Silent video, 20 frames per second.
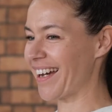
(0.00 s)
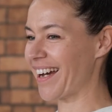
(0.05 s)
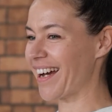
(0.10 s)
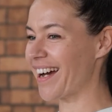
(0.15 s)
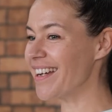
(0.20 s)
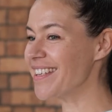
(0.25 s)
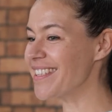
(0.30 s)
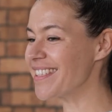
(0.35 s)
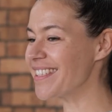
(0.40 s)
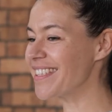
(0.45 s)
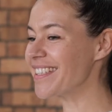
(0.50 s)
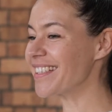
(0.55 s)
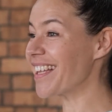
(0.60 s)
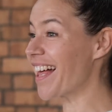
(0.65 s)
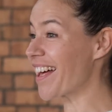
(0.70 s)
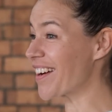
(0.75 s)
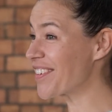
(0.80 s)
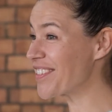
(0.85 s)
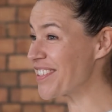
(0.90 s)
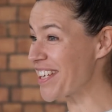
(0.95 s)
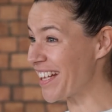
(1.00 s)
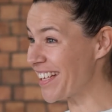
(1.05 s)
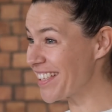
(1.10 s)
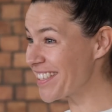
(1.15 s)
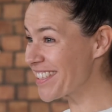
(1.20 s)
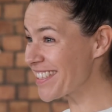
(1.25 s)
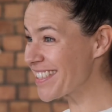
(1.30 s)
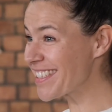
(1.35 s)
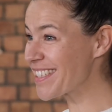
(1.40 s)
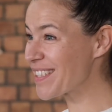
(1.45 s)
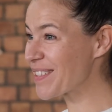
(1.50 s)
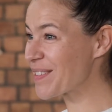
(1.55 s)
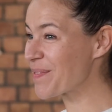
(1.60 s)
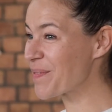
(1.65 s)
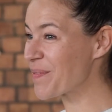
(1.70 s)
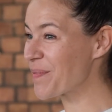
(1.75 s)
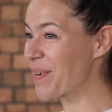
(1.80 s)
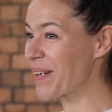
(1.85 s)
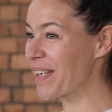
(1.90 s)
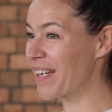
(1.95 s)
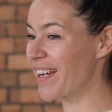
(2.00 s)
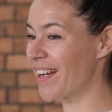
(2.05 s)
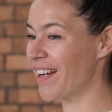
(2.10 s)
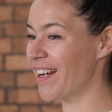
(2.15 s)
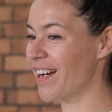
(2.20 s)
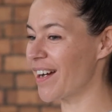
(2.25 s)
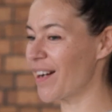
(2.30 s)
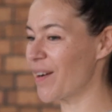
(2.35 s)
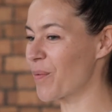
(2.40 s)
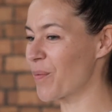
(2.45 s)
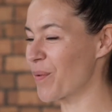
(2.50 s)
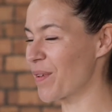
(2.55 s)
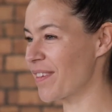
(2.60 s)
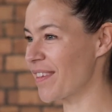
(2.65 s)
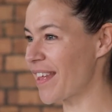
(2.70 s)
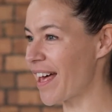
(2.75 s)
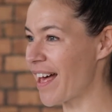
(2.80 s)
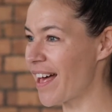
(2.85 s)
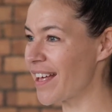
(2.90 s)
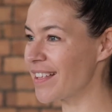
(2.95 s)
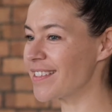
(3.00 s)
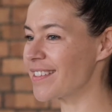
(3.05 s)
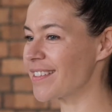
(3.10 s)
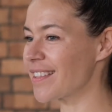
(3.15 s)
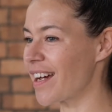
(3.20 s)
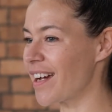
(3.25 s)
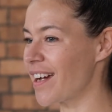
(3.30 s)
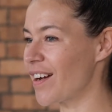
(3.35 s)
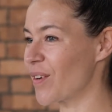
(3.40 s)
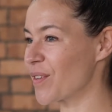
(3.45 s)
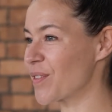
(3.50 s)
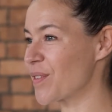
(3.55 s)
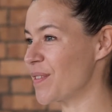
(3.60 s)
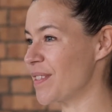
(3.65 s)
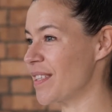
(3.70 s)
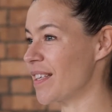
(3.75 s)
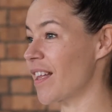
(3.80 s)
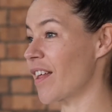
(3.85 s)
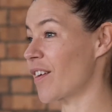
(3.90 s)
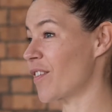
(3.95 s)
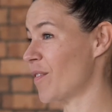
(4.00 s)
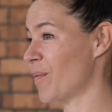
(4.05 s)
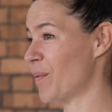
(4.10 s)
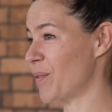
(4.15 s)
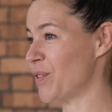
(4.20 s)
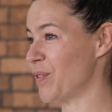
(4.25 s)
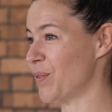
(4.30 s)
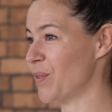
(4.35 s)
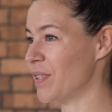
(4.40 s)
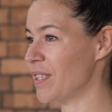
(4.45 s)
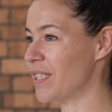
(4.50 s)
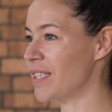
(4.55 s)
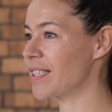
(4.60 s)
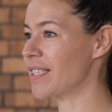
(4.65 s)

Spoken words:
I see a lot of challenges, but with that, I also see a lot of opportunities.